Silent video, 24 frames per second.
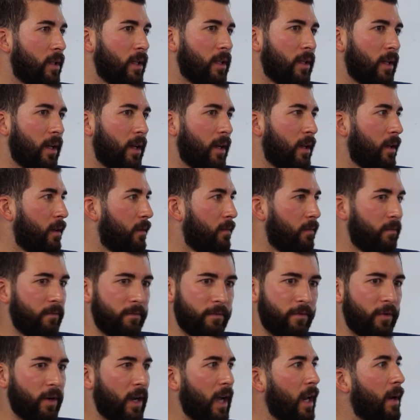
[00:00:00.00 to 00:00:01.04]
and they
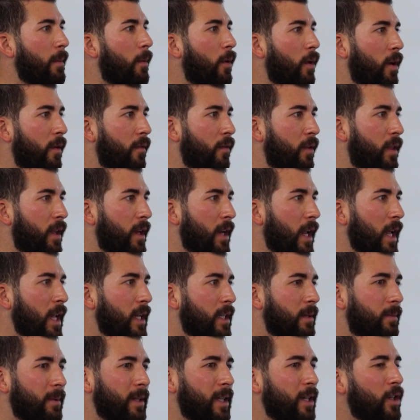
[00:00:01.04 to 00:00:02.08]
forget about everything
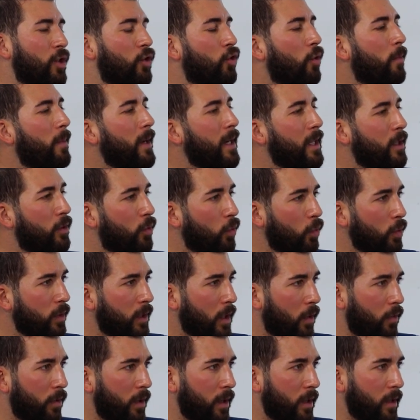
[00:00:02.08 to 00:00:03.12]
else, but there's so many tools
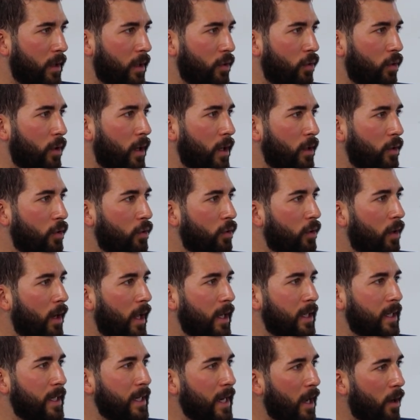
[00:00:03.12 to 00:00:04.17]
out there that you can
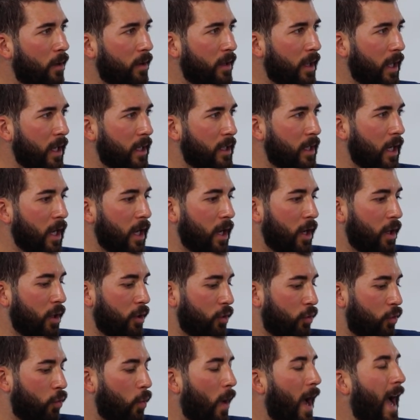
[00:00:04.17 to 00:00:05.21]
utilize nowadays
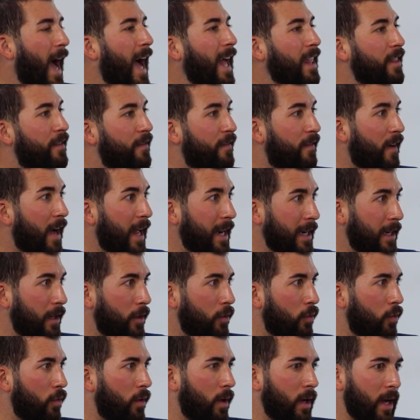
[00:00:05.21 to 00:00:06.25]
to add
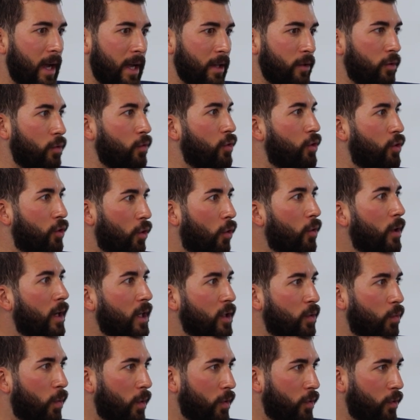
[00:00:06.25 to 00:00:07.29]
value and to
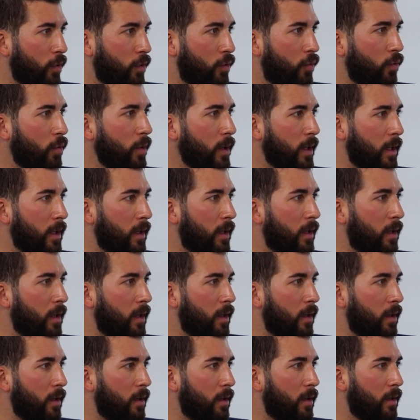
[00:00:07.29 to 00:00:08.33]
showcase what you're doing.
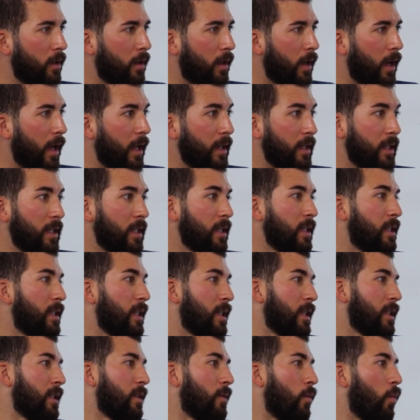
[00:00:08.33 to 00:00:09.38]
And this is
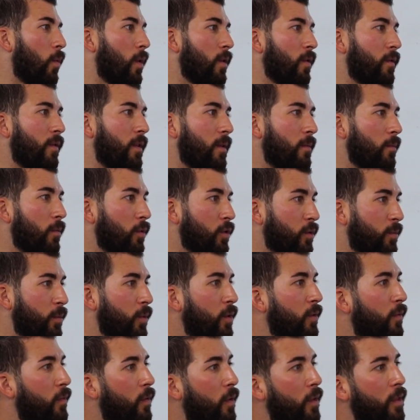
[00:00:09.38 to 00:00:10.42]
just one of the most
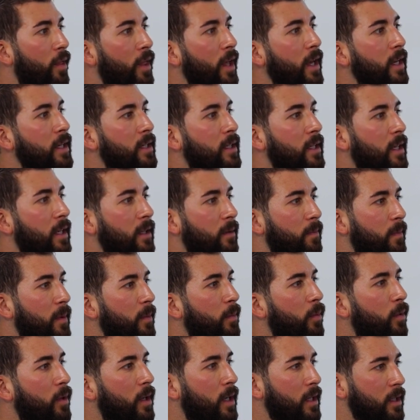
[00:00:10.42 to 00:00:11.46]
beautiful things that
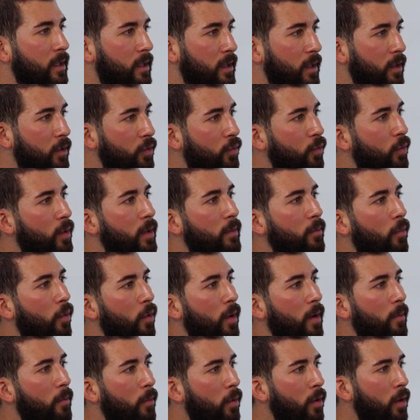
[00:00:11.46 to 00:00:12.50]
people can start doing
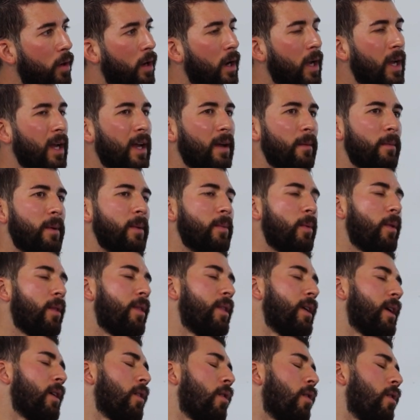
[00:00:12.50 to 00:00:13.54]
more and more. People
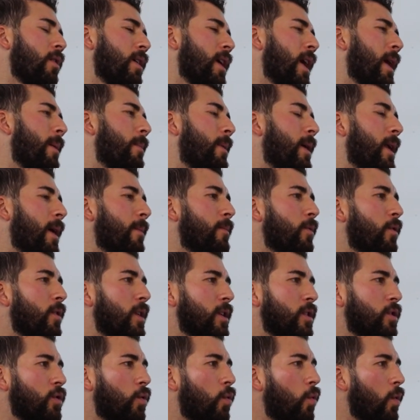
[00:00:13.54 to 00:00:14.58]
think, oh yeah, but I'm not
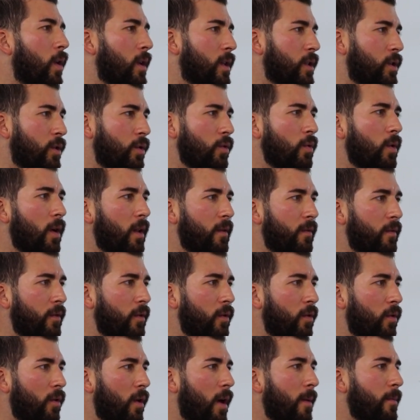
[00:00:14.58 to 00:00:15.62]
as cool as you, Alvaro,
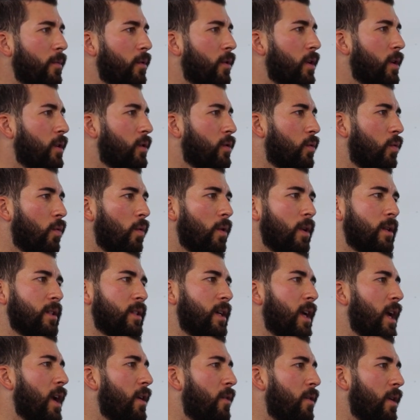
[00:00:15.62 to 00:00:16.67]
or I'm not as cool as
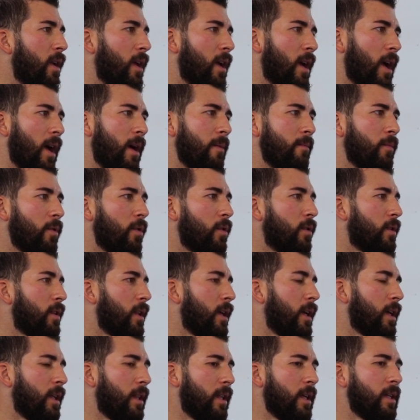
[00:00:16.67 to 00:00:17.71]
Gary. I'm not
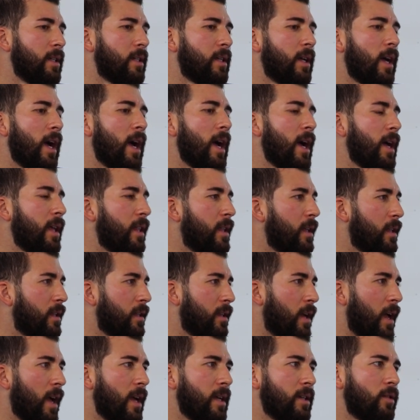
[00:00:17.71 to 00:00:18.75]
like this guy that
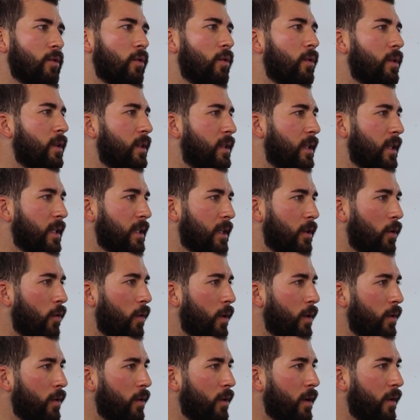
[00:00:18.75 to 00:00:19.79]
has all these things
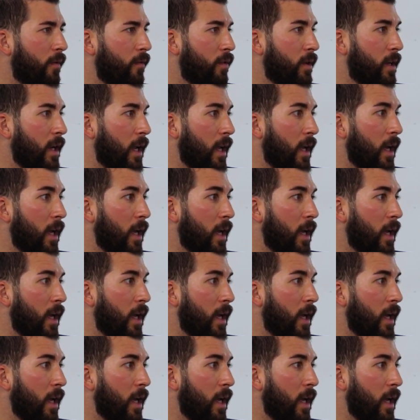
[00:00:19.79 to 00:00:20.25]
going on every day.